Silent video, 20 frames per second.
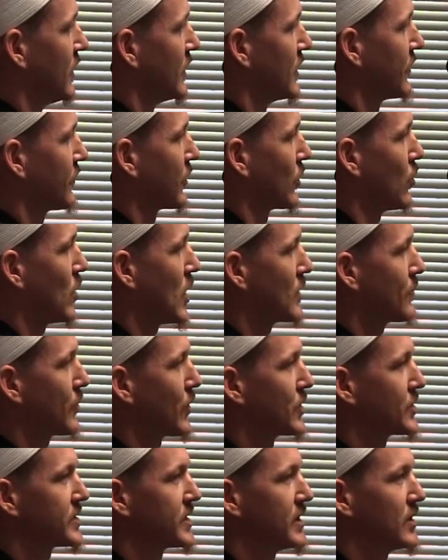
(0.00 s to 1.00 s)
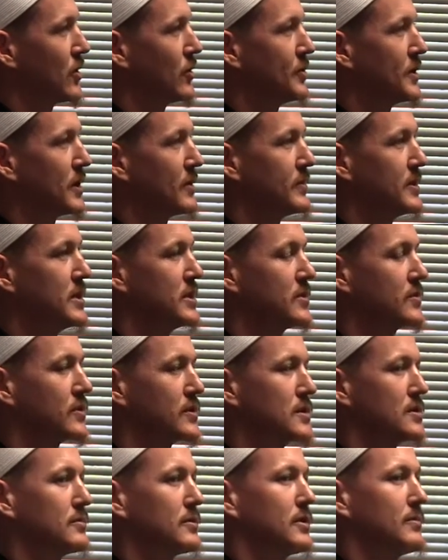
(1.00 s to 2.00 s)
That for one person it will be a means for
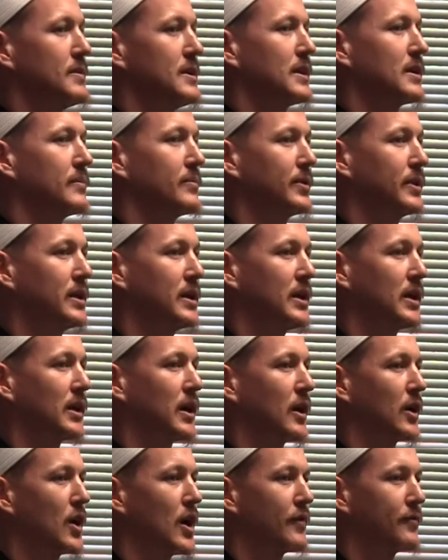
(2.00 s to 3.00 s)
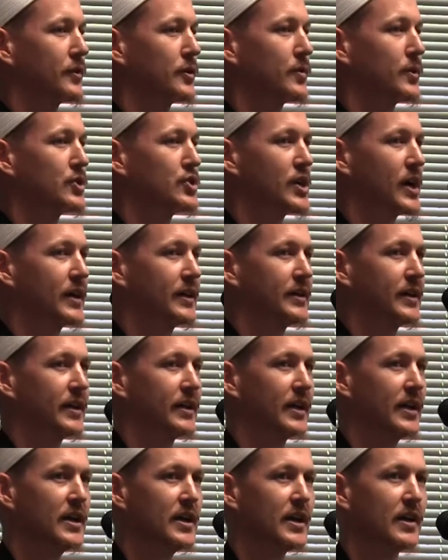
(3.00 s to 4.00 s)
them to be completely cut off and
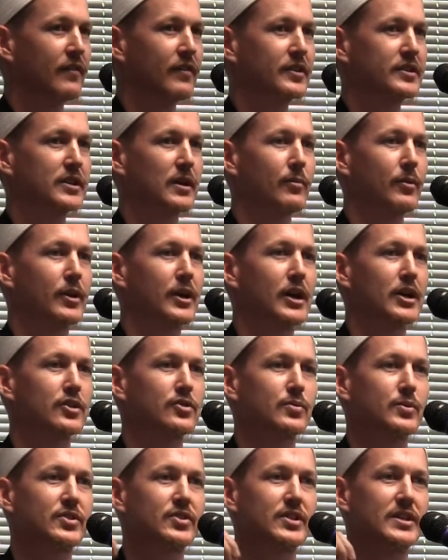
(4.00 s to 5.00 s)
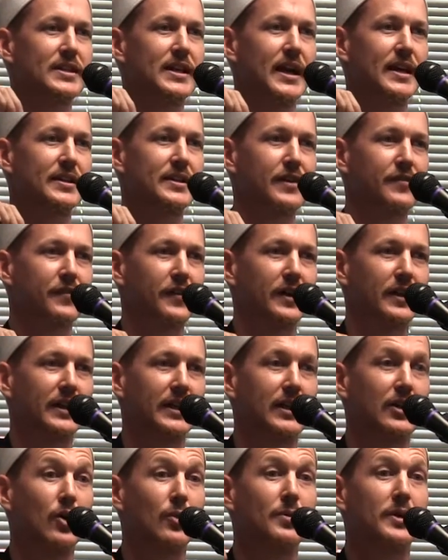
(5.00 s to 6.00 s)
rejected, and for someone else will see that
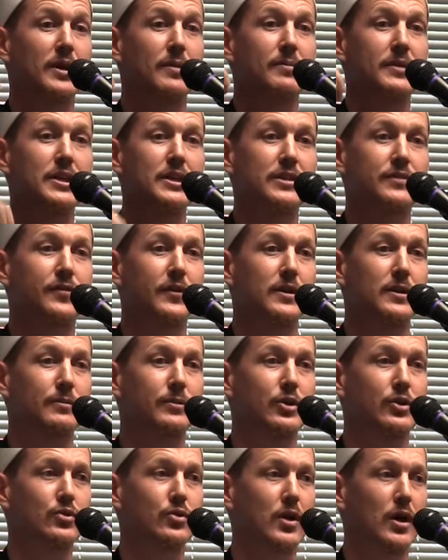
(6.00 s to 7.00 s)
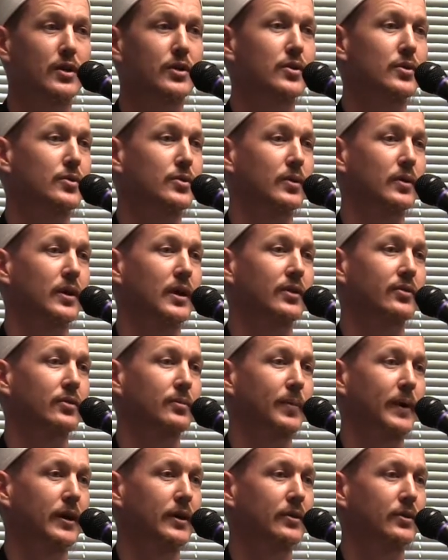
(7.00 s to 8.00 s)
differently, it will be a means for them to draw near to Allah
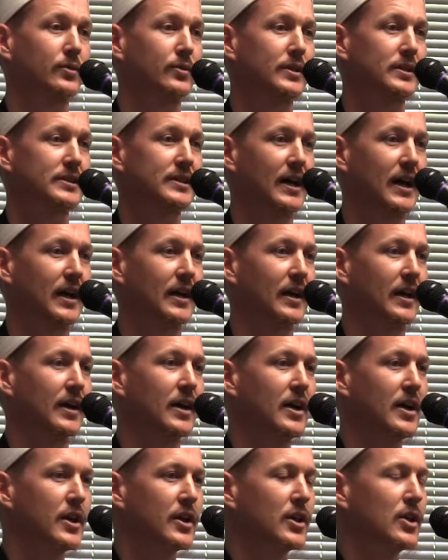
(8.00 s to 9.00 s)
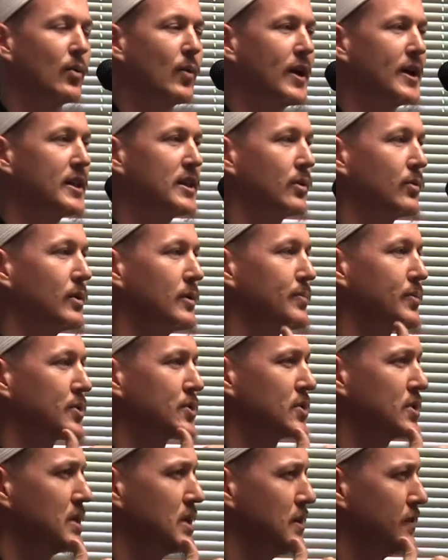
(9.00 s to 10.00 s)
subhanahu wa ta'ala the way that we
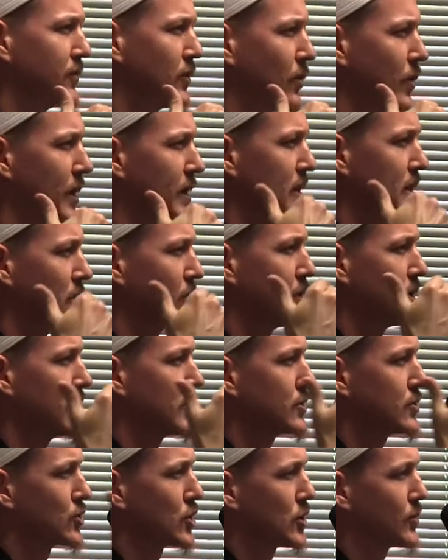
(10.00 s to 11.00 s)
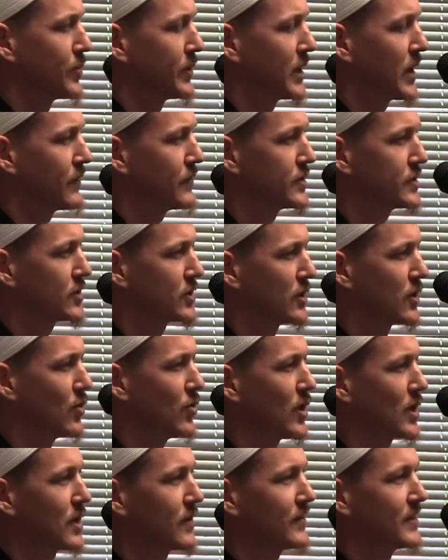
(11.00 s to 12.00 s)
perceive, the way that we interpret, every single
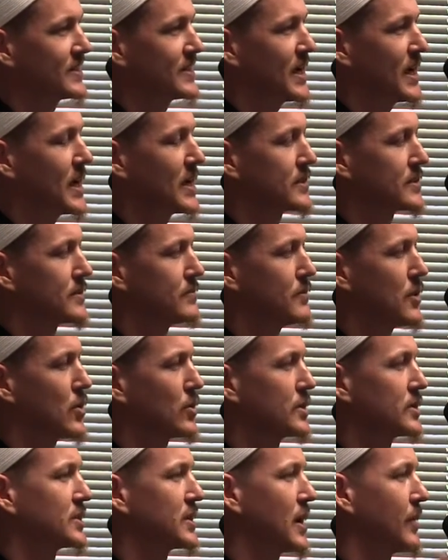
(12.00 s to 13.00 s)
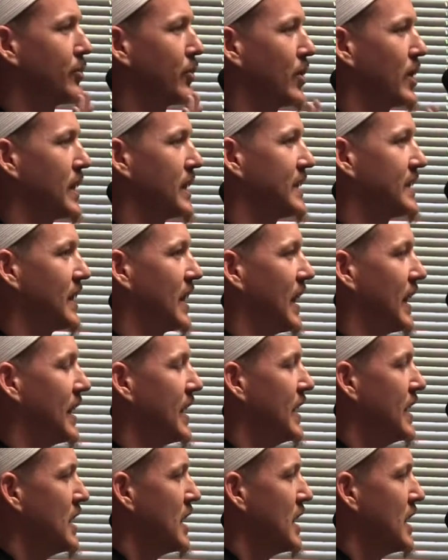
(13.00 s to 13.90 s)
one of us has a modus operandi,